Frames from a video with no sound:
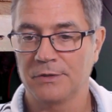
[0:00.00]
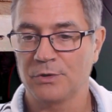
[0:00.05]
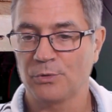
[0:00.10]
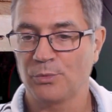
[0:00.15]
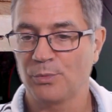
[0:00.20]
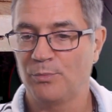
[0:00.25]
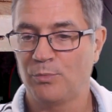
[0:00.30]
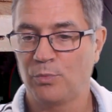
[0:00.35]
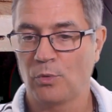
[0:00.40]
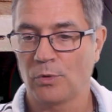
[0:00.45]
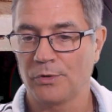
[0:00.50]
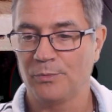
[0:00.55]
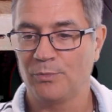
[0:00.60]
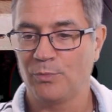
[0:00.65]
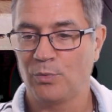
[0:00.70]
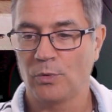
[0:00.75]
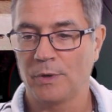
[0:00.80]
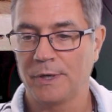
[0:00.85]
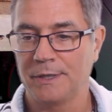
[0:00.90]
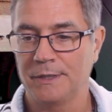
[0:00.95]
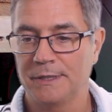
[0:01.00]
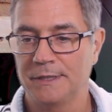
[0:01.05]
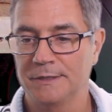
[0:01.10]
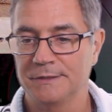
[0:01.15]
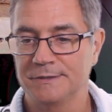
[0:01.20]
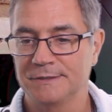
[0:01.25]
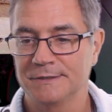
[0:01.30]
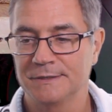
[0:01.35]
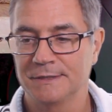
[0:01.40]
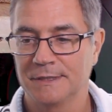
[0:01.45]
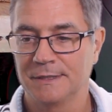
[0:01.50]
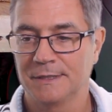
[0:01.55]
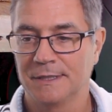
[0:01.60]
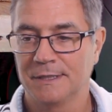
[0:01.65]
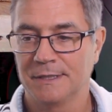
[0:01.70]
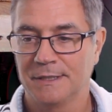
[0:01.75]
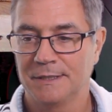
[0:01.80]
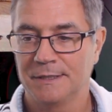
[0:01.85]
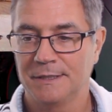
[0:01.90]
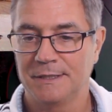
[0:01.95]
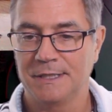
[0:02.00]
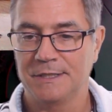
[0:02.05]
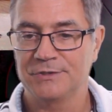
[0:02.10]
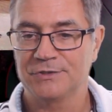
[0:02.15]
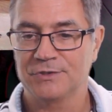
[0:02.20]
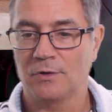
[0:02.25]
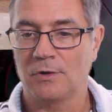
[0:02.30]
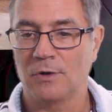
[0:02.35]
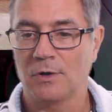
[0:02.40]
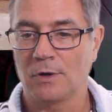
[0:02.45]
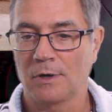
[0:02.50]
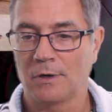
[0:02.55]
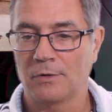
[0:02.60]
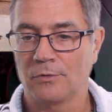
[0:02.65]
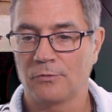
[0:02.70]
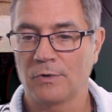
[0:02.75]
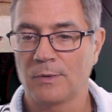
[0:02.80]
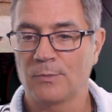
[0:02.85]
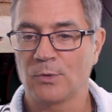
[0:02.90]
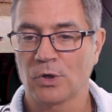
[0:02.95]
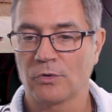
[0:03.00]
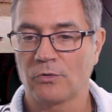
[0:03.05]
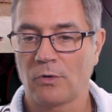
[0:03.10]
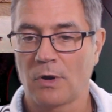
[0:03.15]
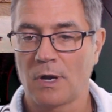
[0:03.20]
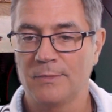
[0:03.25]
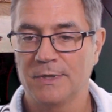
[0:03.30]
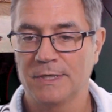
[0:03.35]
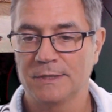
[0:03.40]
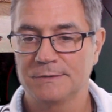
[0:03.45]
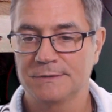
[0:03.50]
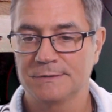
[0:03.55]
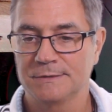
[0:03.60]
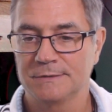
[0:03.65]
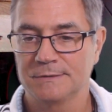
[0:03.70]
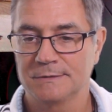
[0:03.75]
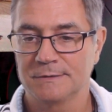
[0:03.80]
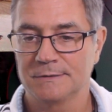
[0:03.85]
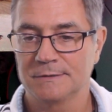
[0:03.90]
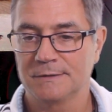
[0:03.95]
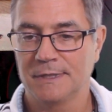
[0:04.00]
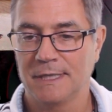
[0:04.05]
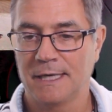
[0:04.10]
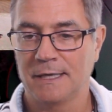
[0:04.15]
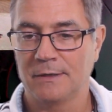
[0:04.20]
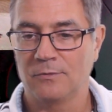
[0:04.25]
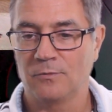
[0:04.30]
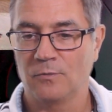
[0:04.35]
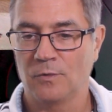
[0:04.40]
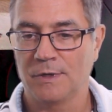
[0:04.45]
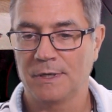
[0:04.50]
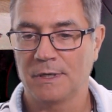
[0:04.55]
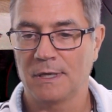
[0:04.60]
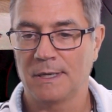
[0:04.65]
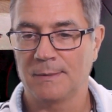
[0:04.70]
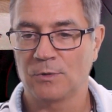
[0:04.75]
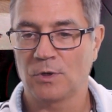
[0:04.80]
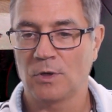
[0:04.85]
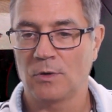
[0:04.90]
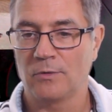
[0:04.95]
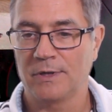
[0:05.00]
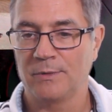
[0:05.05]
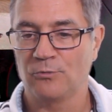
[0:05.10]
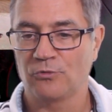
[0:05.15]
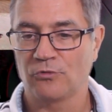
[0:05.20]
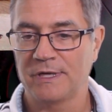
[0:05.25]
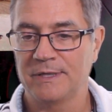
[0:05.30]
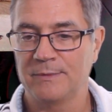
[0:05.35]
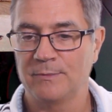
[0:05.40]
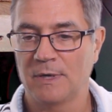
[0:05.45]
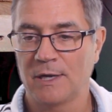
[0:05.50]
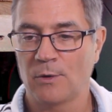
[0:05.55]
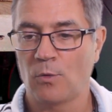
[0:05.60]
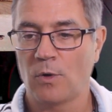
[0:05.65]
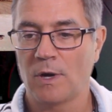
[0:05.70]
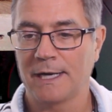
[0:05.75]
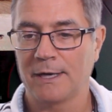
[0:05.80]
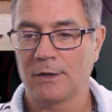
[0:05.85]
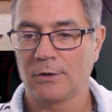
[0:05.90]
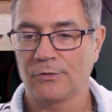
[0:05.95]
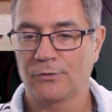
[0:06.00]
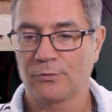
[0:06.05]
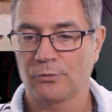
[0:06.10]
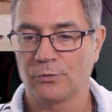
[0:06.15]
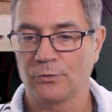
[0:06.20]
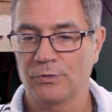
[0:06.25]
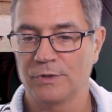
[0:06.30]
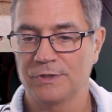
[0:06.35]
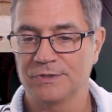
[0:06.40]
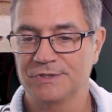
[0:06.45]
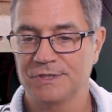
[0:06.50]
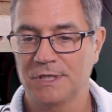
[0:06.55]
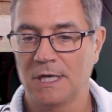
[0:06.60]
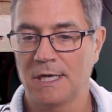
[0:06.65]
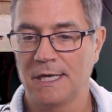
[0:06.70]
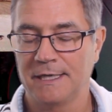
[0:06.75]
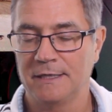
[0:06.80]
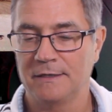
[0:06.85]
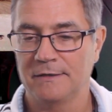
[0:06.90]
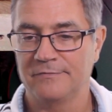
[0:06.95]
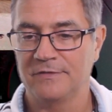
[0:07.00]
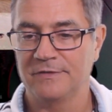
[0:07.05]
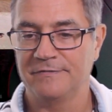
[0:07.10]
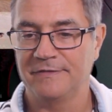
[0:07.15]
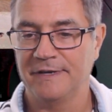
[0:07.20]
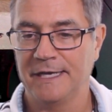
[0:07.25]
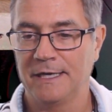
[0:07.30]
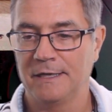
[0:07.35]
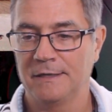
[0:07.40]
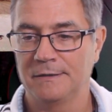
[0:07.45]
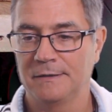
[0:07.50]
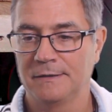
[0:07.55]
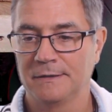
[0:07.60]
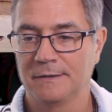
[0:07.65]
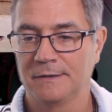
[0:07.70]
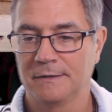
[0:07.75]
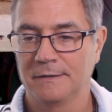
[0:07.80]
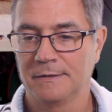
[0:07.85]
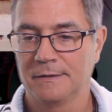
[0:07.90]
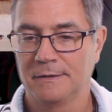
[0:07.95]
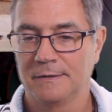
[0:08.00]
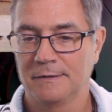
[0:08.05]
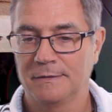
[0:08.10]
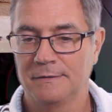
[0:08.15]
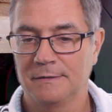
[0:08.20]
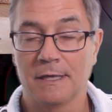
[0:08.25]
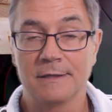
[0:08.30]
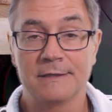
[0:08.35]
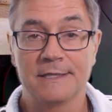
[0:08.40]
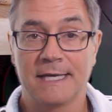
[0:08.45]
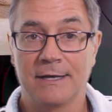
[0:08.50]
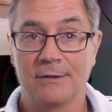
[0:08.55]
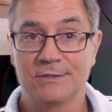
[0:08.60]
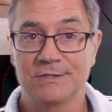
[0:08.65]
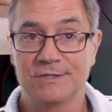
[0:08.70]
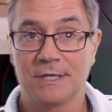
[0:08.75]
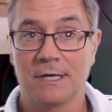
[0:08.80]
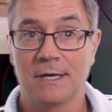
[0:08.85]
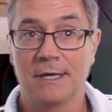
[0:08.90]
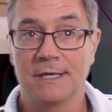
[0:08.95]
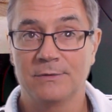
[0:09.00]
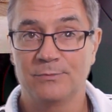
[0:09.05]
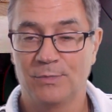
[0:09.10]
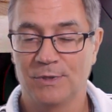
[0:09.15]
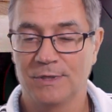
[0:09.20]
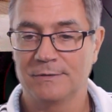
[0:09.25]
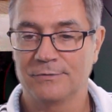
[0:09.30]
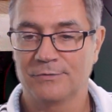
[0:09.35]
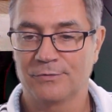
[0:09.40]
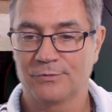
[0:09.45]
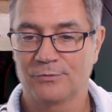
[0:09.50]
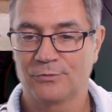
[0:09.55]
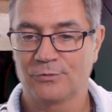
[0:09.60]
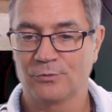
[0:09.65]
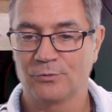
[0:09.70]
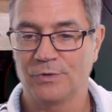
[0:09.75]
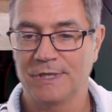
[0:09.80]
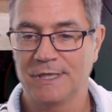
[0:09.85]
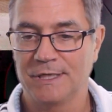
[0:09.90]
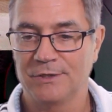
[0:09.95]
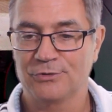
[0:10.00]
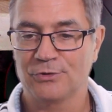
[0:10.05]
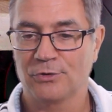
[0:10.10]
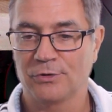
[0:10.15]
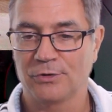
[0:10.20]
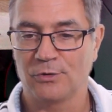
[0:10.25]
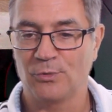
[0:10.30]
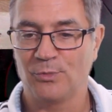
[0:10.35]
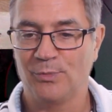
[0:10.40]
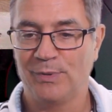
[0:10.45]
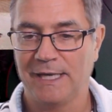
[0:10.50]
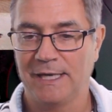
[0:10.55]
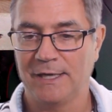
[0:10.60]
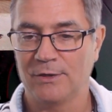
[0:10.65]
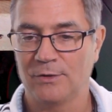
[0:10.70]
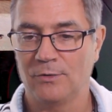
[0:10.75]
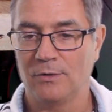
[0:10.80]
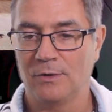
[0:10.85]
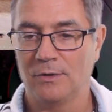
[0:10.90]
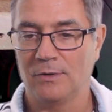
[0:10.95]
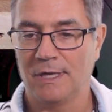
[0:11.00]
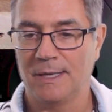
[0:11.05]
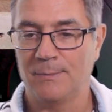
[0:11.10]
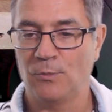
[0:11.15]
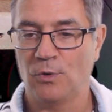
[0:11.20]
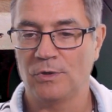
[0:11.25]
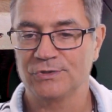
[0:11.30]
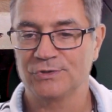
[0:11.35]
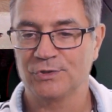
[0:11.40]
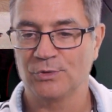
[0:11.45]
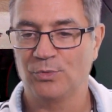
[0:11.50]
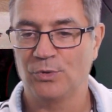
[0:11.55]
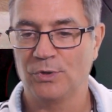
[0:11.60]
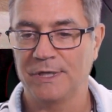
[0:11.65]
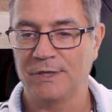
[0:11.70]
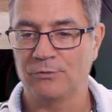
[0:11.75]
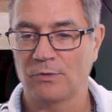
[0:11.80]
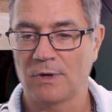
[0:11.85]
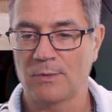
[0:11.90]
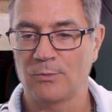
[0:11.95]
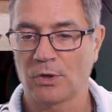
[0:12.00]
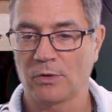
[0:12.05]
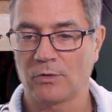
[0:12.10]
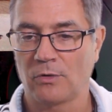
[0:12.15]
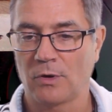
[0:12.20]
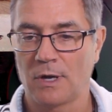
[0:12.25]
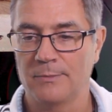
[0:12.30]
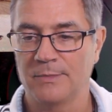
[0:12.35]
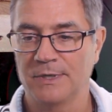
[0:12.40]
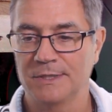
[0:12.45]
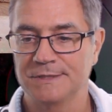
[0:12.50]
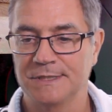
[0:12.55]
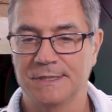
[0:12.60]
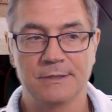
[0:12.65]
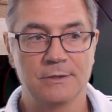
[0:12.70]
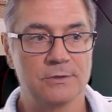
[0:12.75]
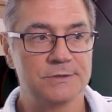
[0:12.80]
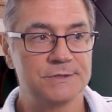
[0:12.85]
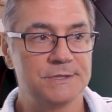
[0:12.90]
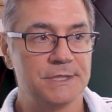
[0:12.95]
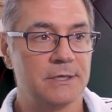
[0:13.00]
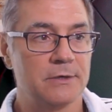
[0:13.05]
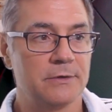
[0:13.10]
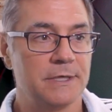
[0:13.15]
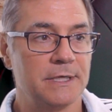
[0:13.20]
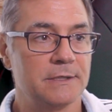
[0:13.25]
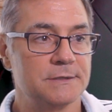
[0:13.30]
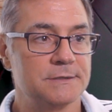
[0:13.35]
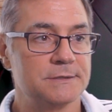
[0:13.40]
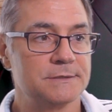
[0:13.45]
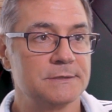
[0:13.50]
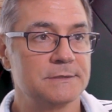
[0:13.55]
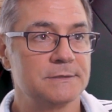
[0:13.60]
important point is these are rubber grommets that when I'm running my wire through the side of the van, not the outside, but through the internal panel, I'm also putting rubber grommets in those areas.